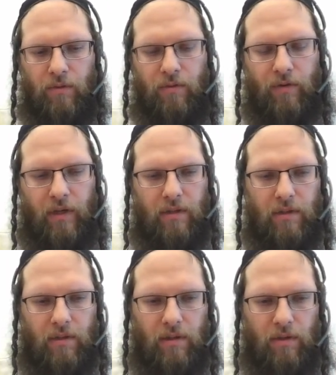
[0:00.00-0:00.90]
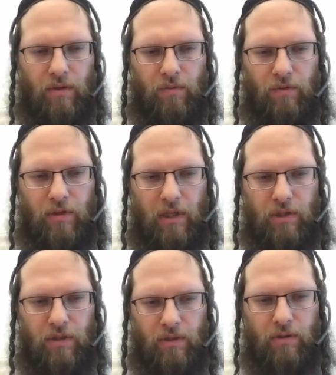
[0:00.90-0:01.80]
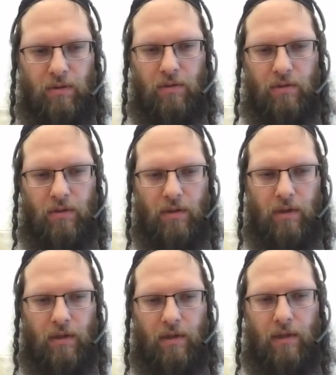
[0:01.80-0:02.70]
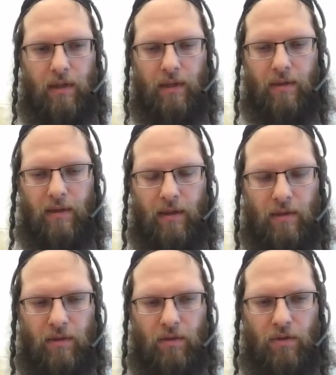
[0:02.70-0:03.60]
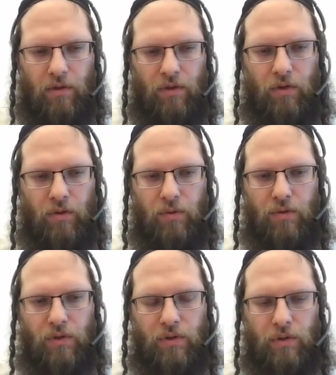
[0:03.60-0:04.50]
write the rotation and then use